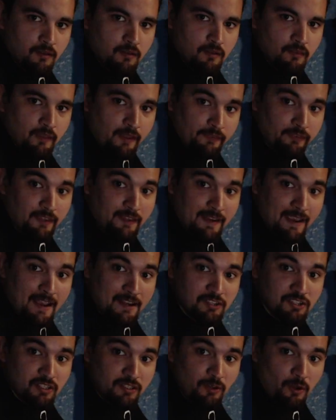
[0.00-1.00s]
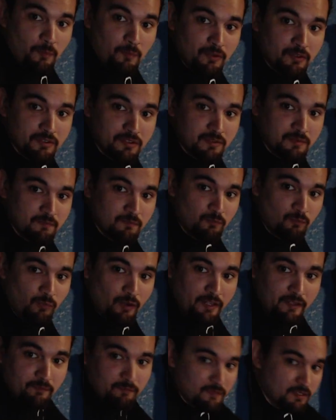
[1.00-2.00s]
That thing actually almost
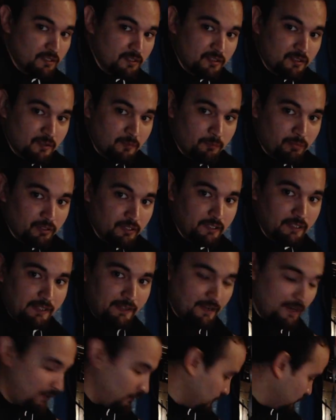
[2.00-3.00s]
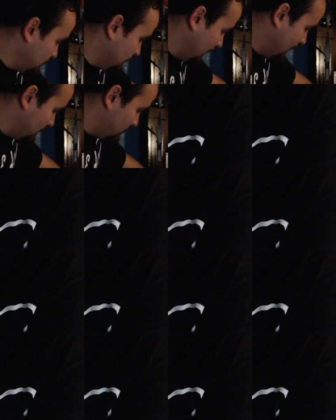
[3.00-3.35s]
went completely out that way.